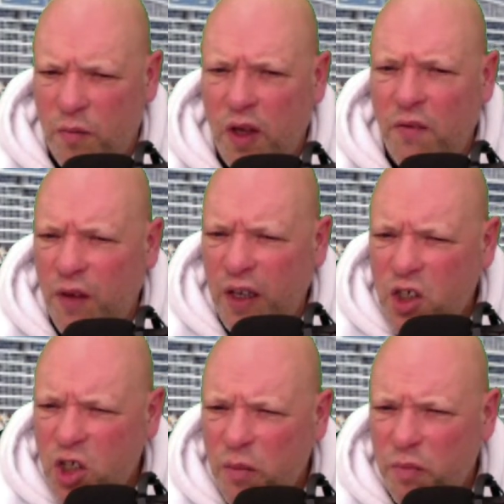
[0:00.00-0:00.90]
Event
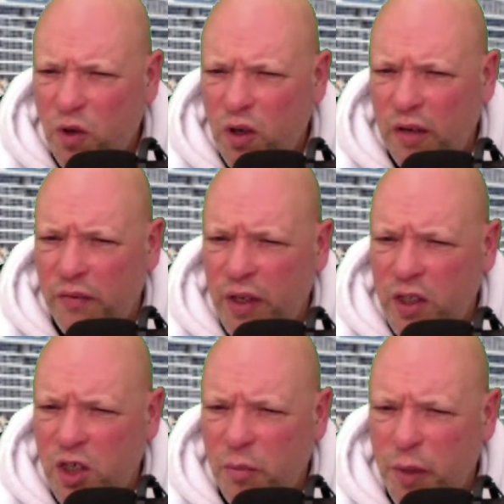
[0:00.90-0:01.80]
ship? Not an
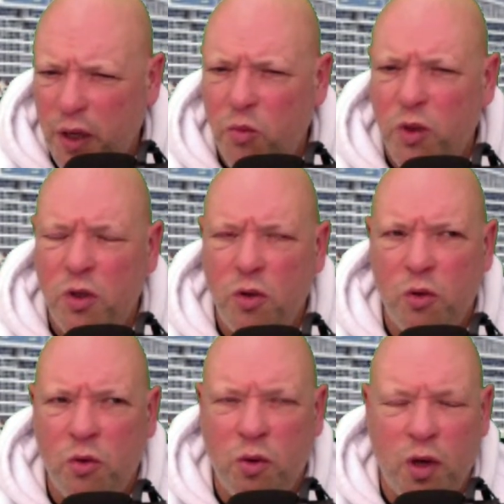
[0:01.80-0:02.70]
event ship, but it would
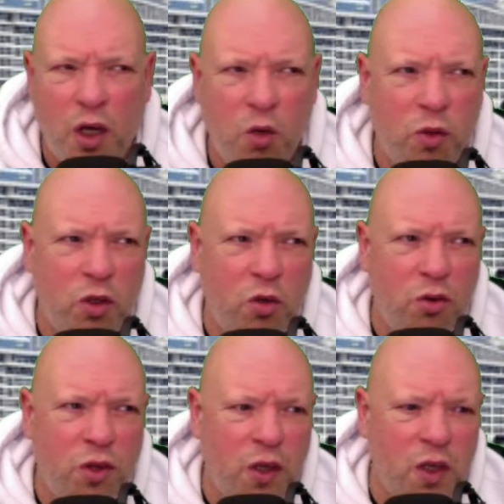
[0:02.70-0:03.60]
do
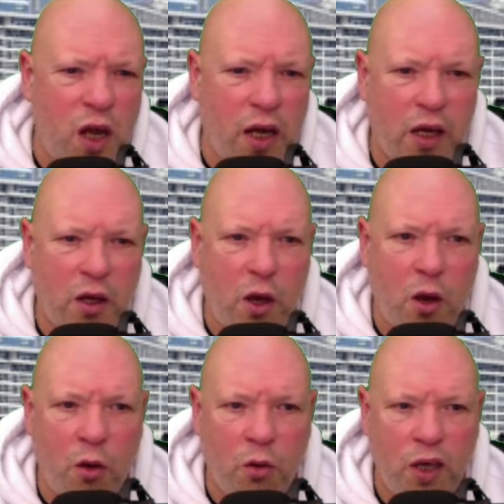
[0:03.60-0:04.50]
things like
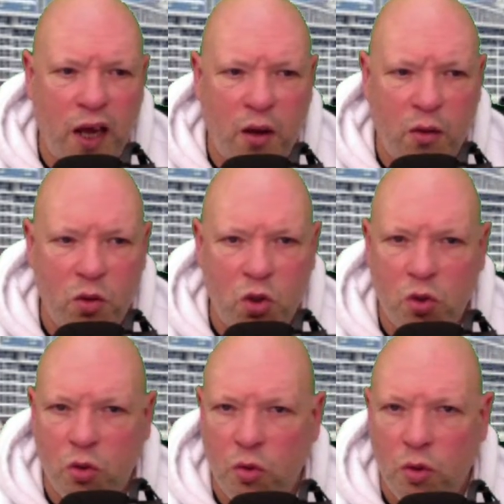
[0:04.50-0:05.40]
go down
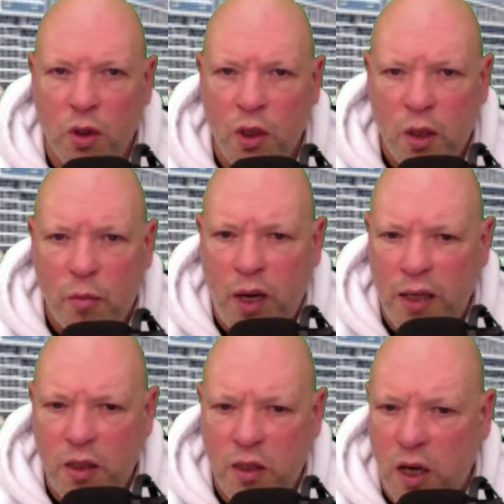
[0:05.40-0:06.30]
to
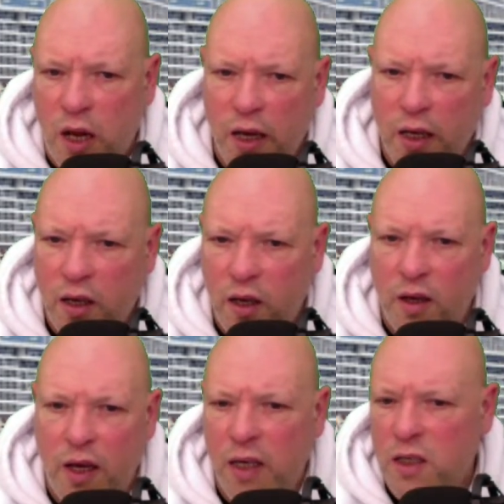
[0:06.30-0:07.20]
places like
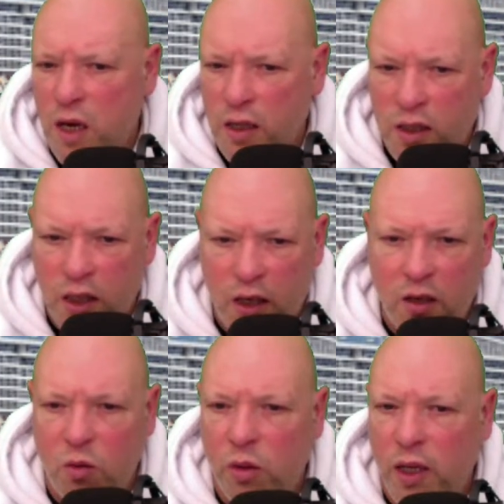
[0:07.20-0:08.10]
Antarctic
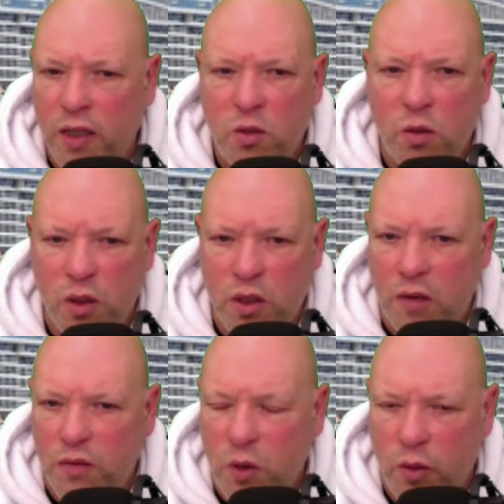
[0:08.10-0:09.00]
and all that sort of
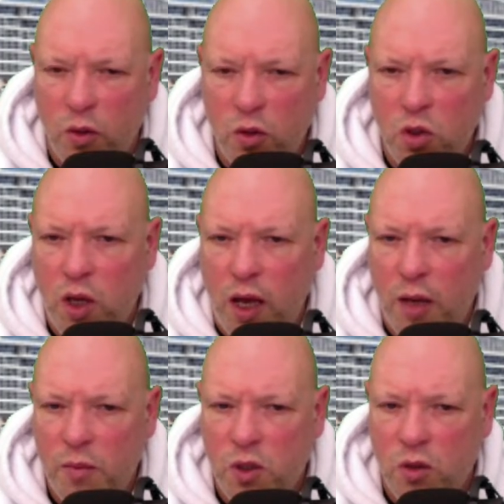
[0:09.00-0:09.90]
stuff. So it looks
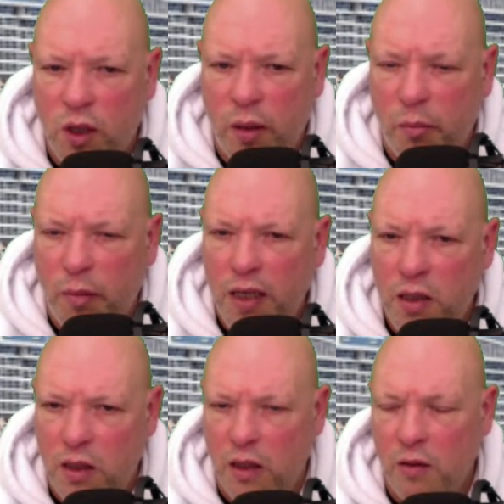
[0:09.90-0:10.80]
absolutely
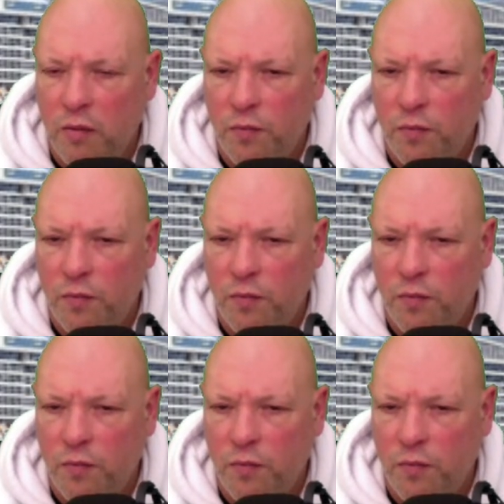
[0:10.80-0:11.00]
amazing.